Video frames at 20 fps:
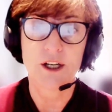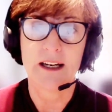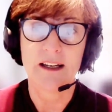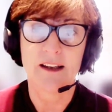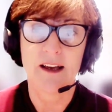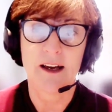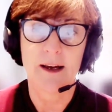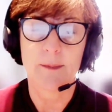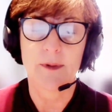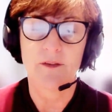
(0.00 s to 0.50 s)

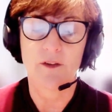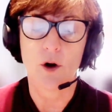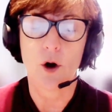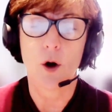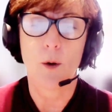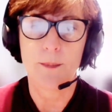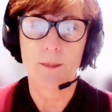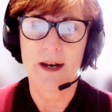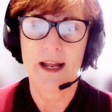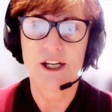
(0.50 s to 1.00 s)
in terms of a
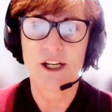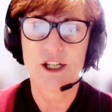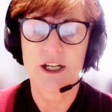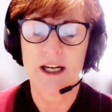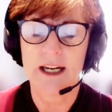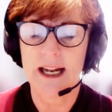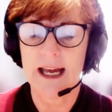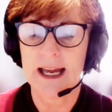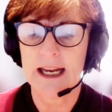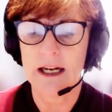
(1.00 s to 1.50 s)

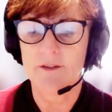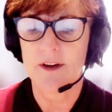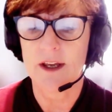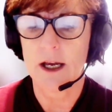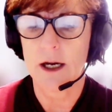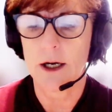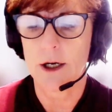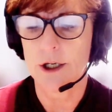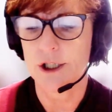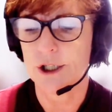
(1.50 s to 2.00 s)
combination inhaler for
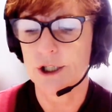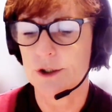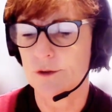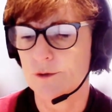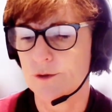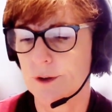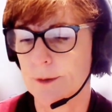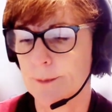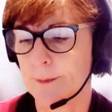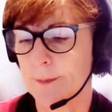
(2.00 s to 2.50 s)
younger
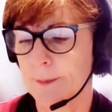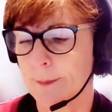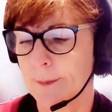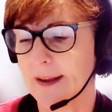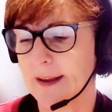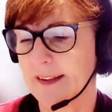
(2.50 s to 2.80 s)
children.